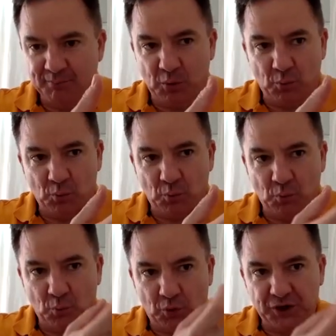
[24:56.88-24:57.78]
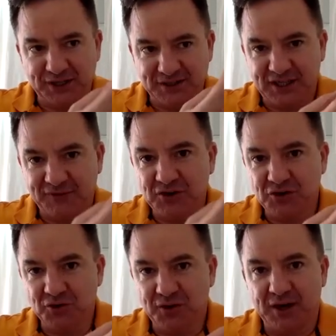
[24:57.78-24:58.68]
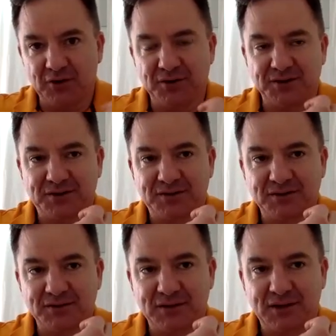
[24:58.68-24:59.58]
but what he's gifted you there is